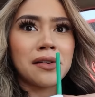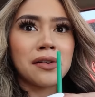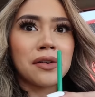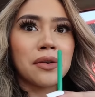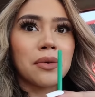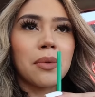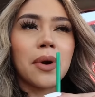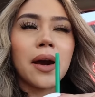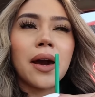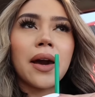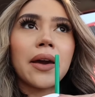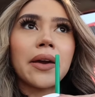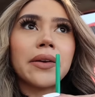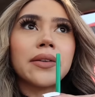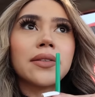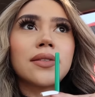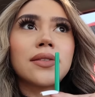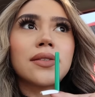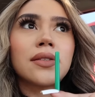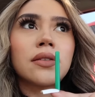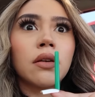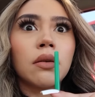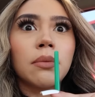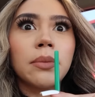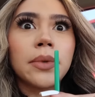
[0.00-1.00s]
don't know why it's
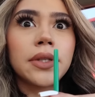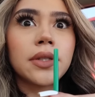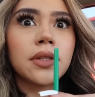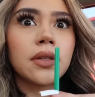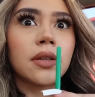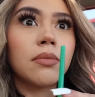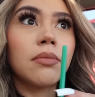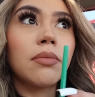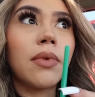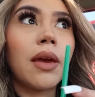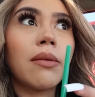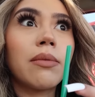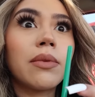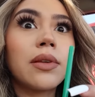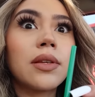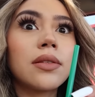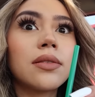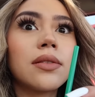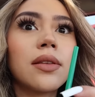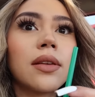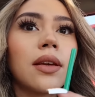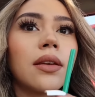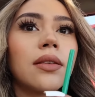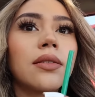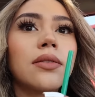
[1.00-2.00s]
so busy. Maybe because
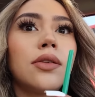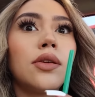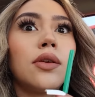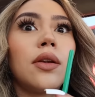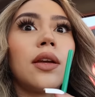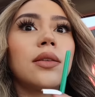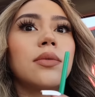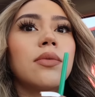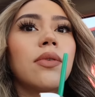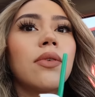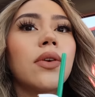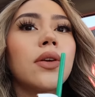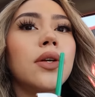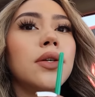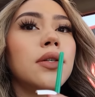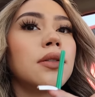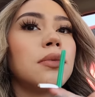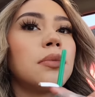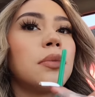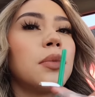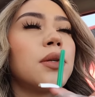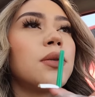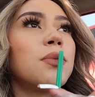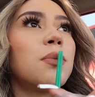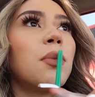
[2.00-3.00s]
it's like two days before
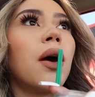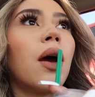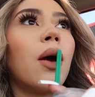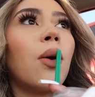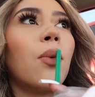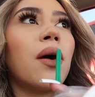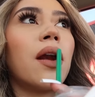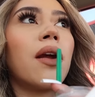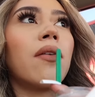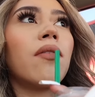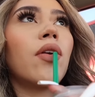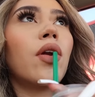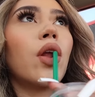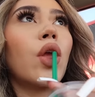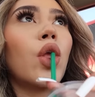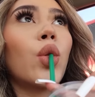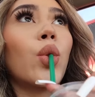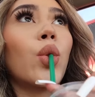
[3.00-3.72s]
Christmas, but whatever.